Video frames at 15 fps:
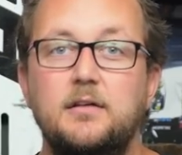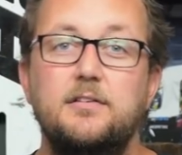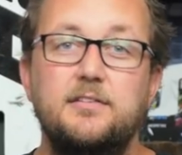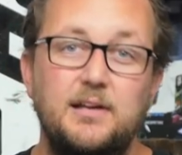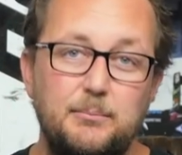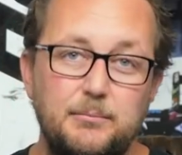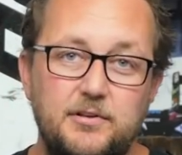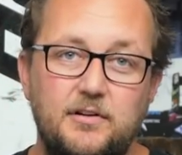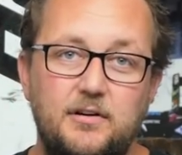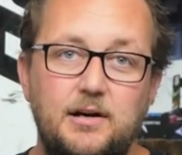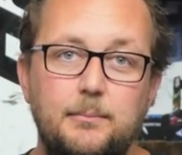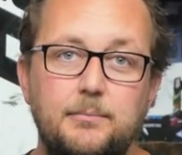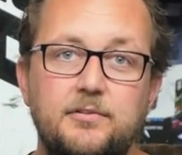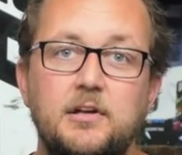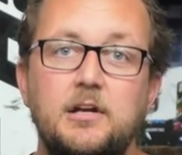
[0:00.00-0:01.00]

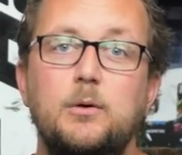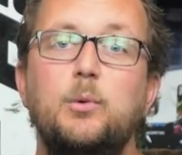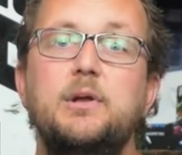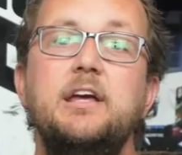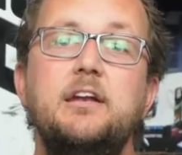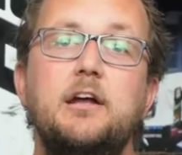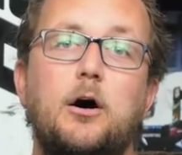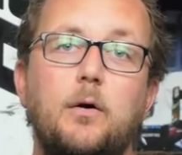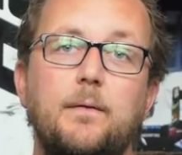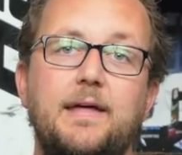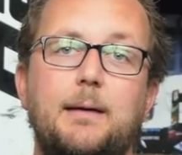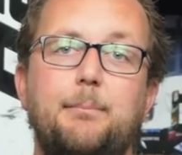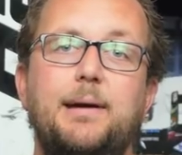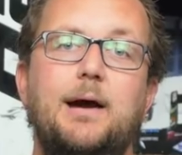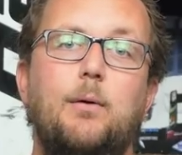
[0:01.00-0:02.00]
Sometimes, we need to hold
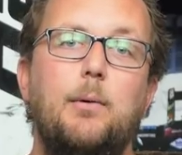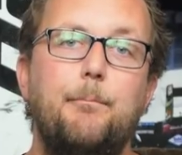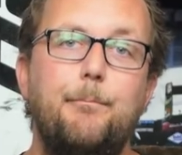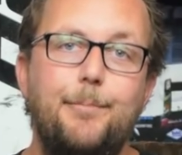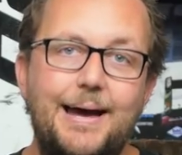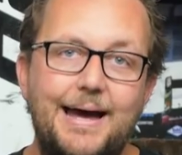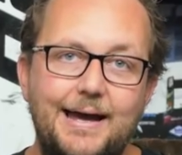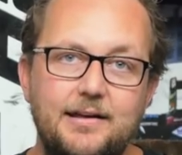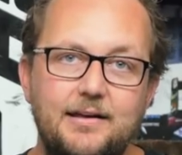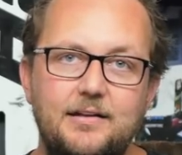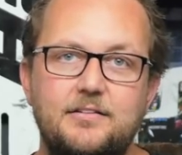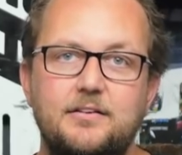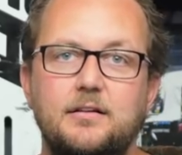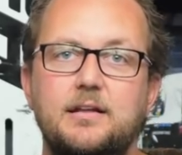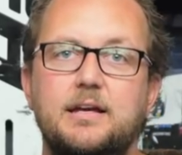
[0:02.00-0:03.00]
that power back
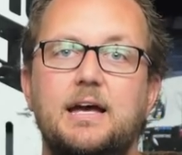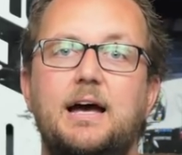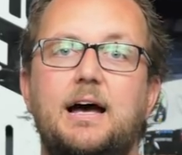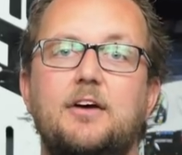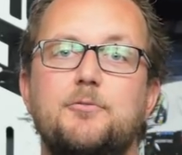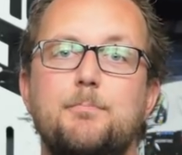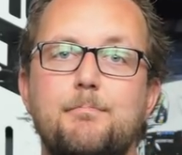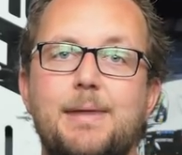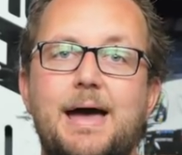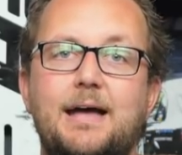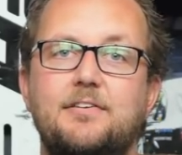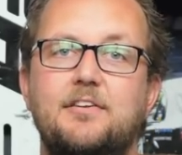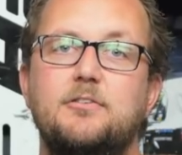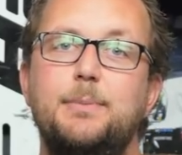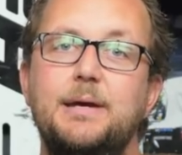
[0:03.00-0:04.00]
until the car's
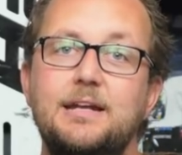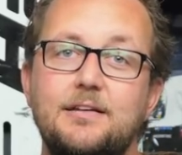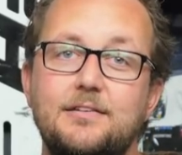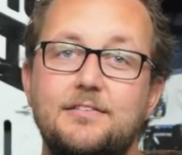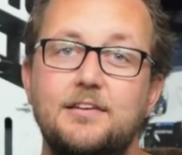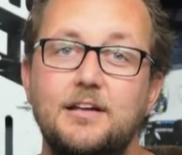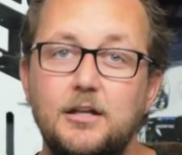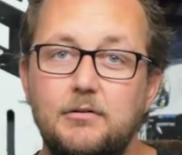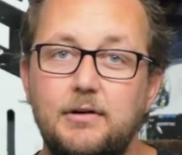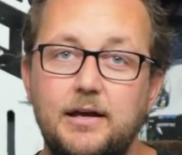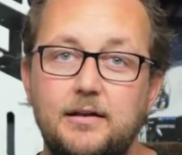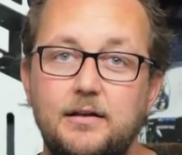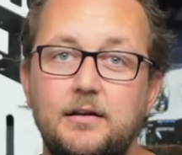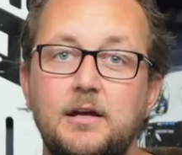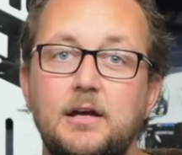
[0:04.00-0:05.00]
mass has been
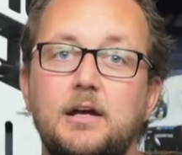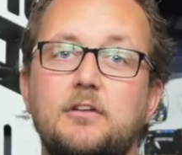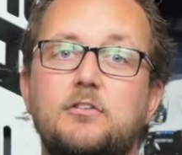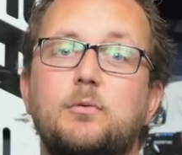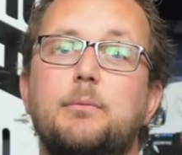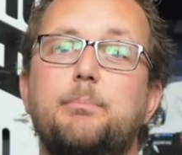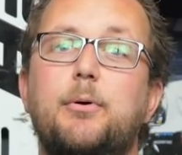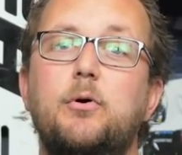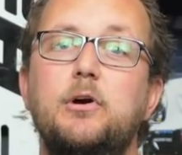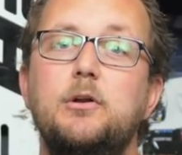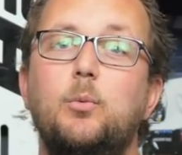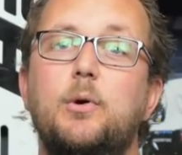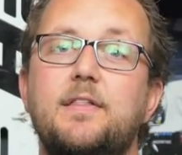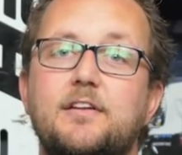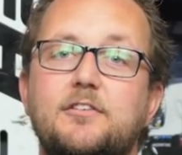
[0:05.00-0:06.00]
accelerated to a
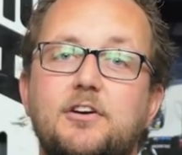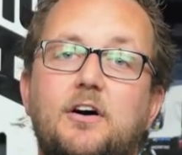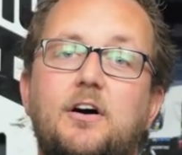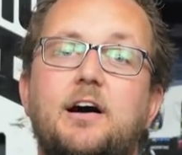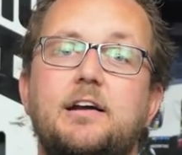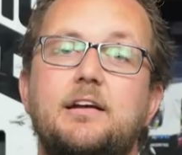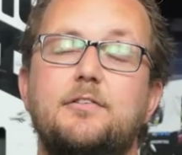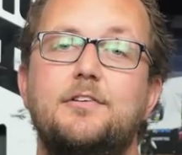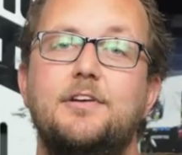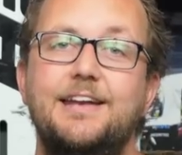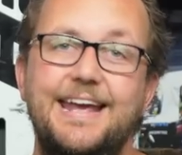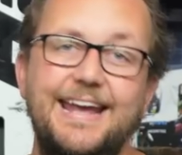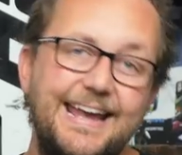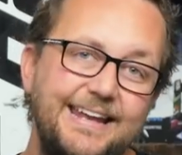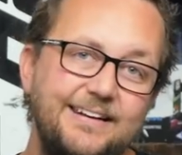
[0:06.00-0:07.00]
point where the tyres
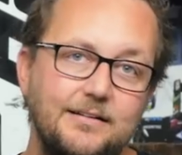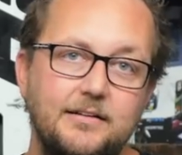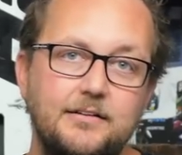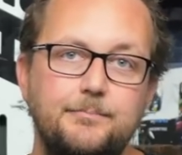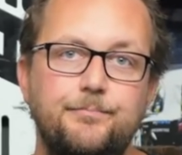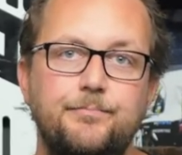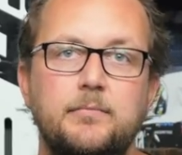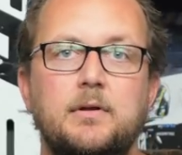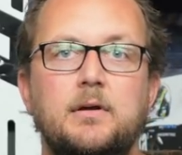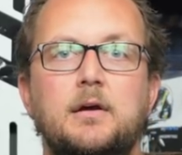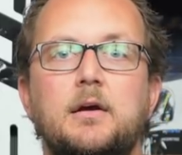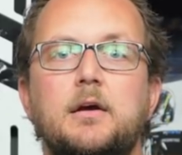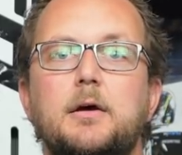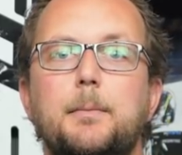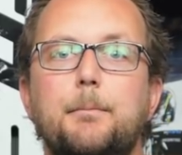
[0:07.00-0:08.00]
can handle it.
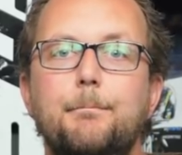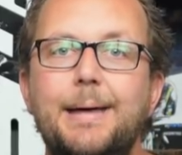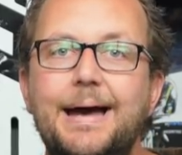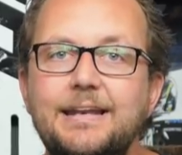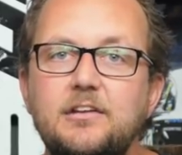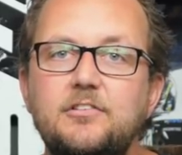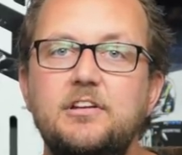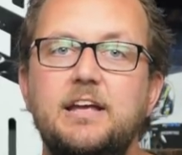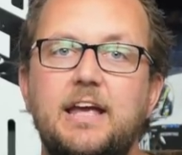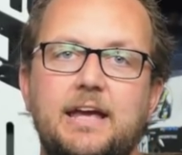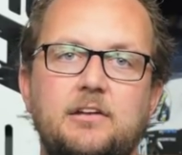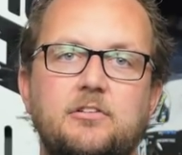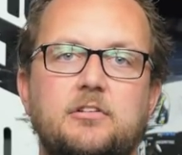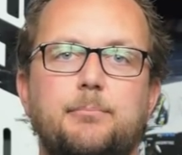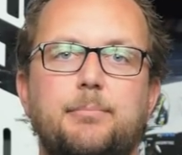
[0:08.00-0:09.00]
Managing
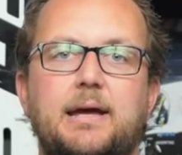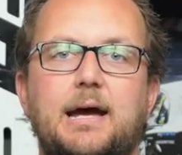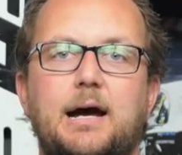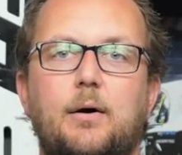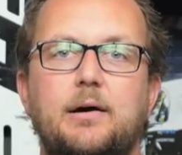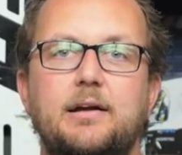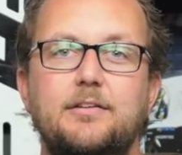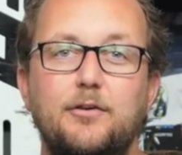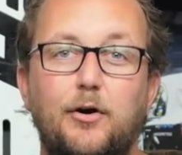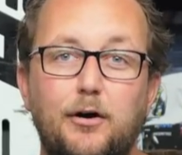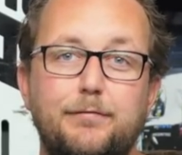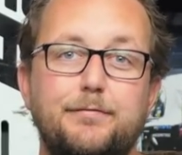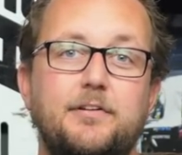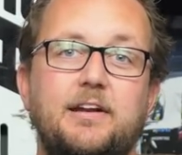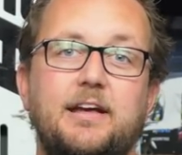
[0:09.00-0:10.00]
engine power is
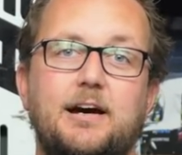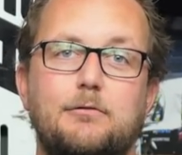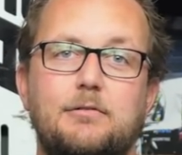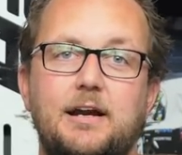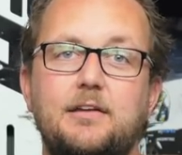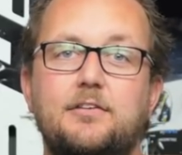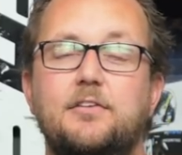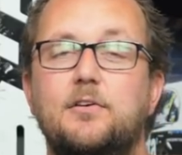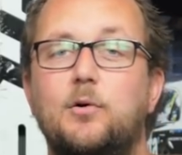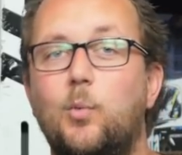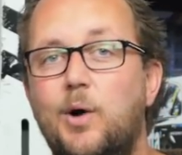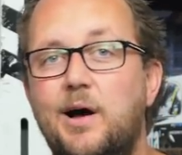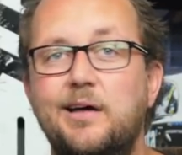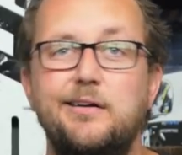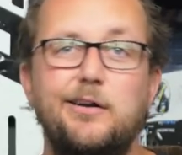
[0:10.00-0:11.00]
often how races are
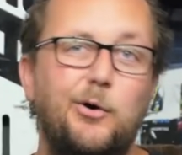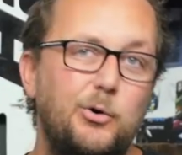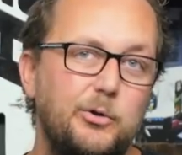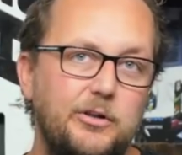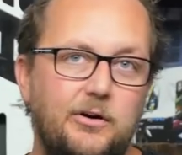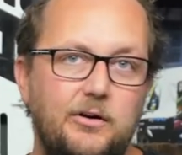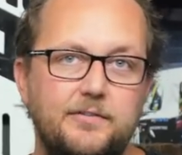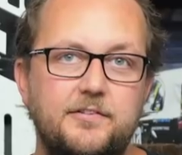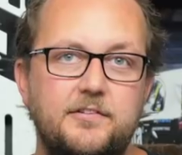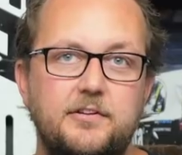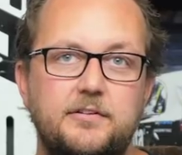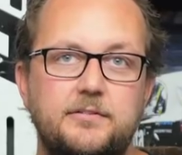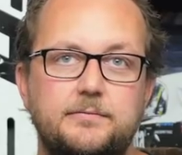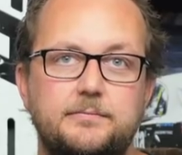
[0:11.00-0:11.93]
won or lost.